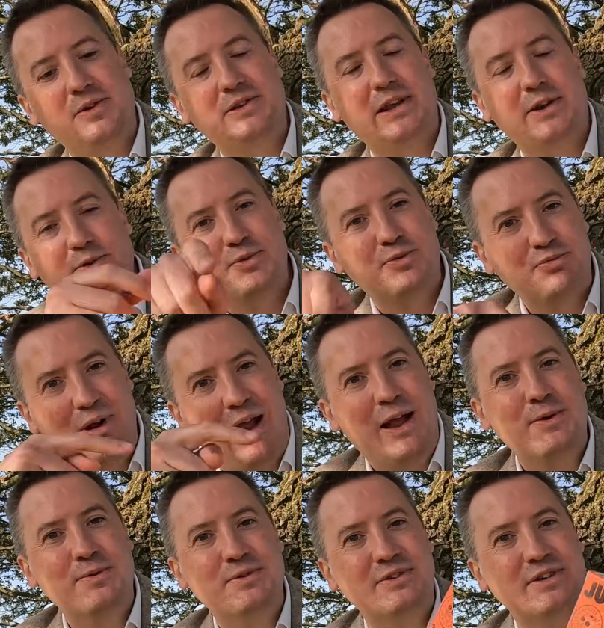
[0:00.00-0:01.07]
of those little
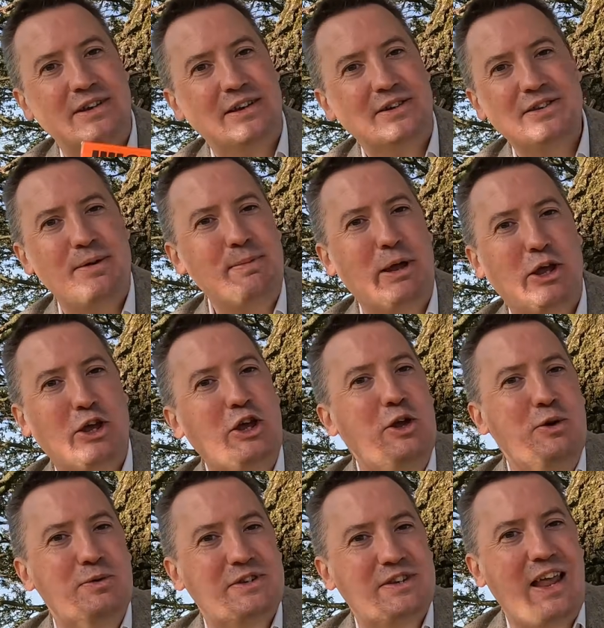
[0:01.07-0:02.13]
round, does that mean
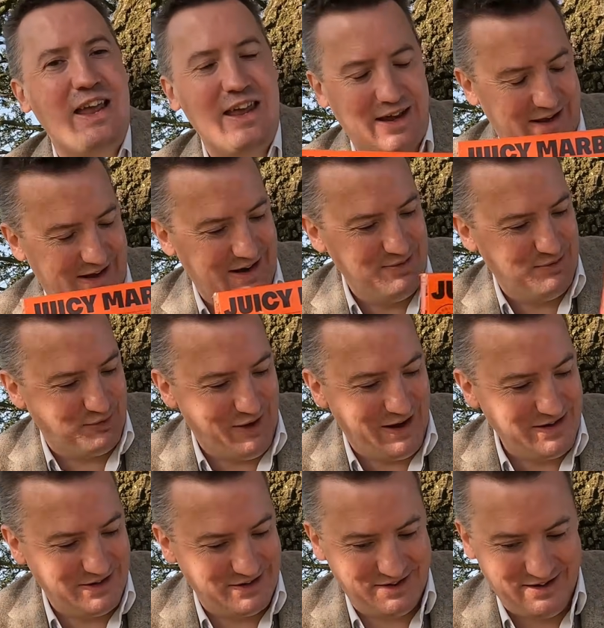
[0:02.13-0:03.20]
cute steak in
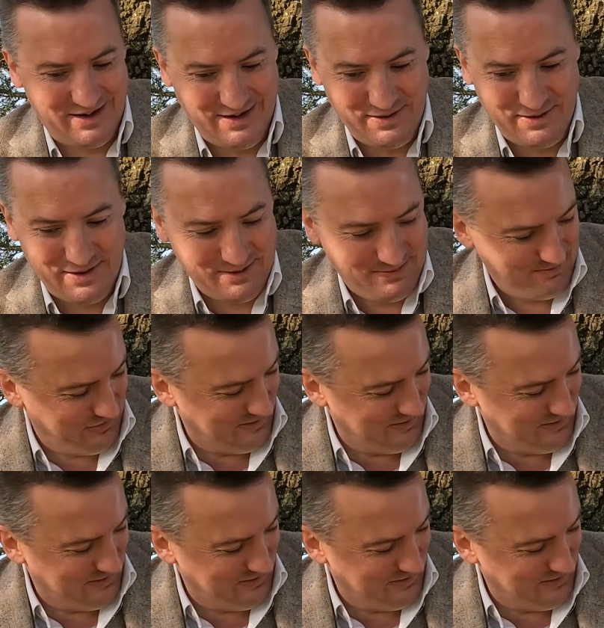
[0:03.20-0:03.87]
French? I don't know.